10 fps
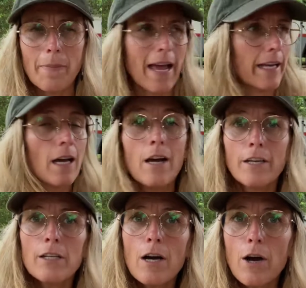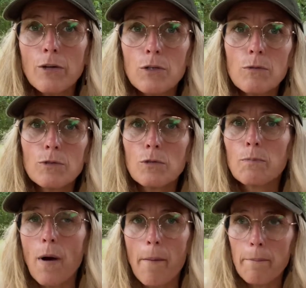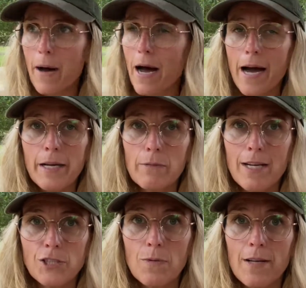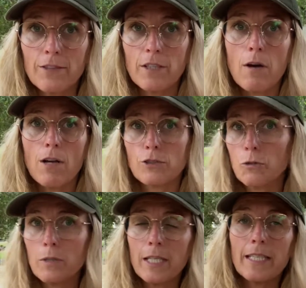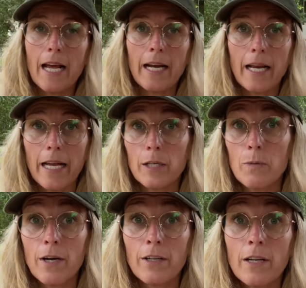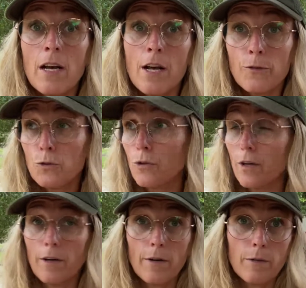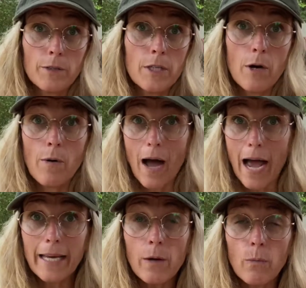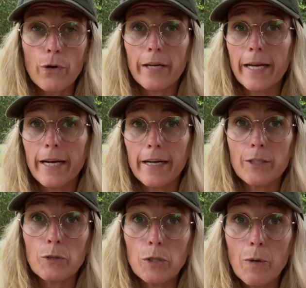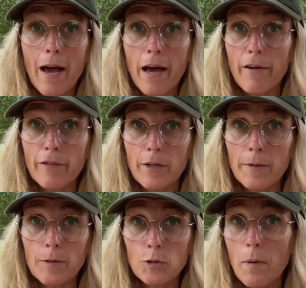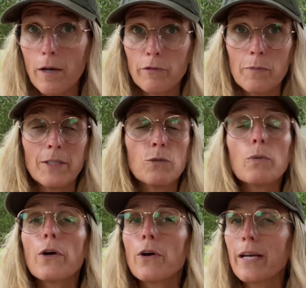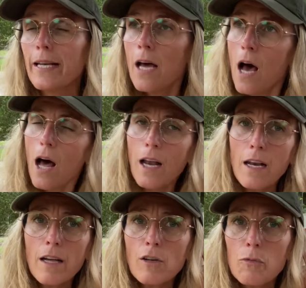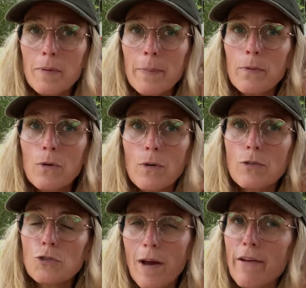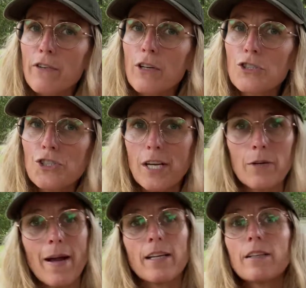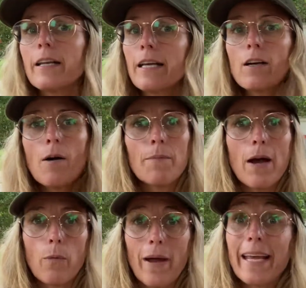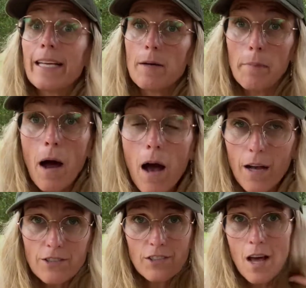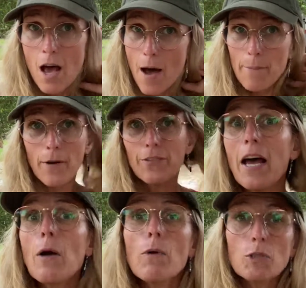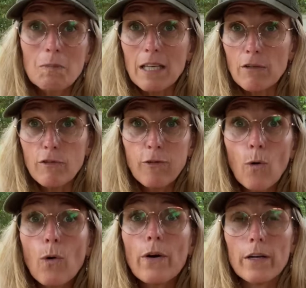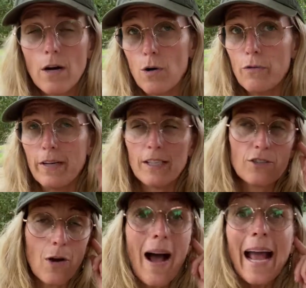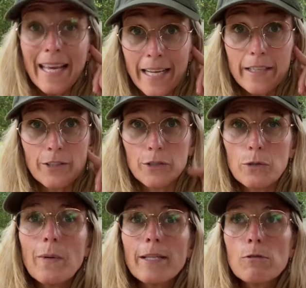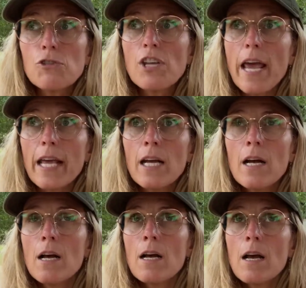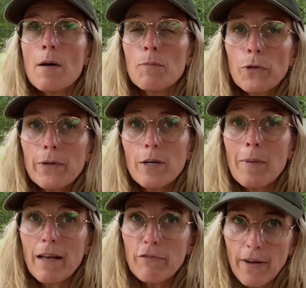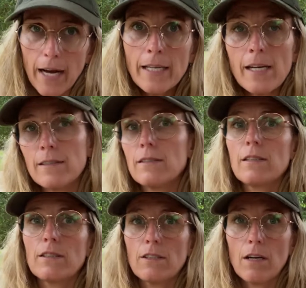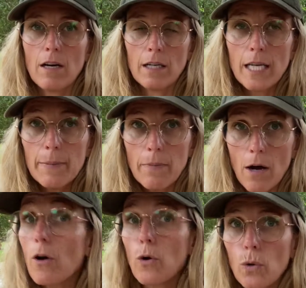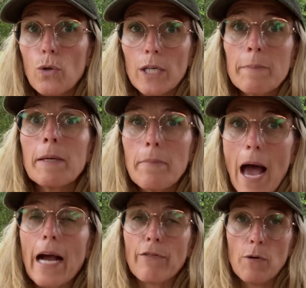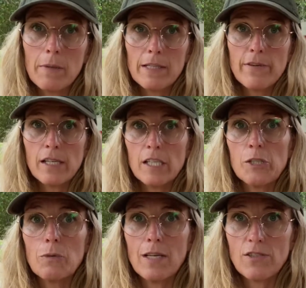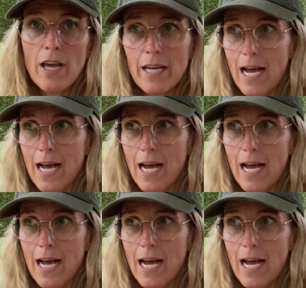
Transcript: Like, you pop by a restaurant and you ask, do you need anyone? I can work here. Do you have a spot for me to work? And a lot of people, travelers, generated an income that way in the past. But was before COVID. So I hear you when you say, Muriel, my finances are holding me back from leaving the USA.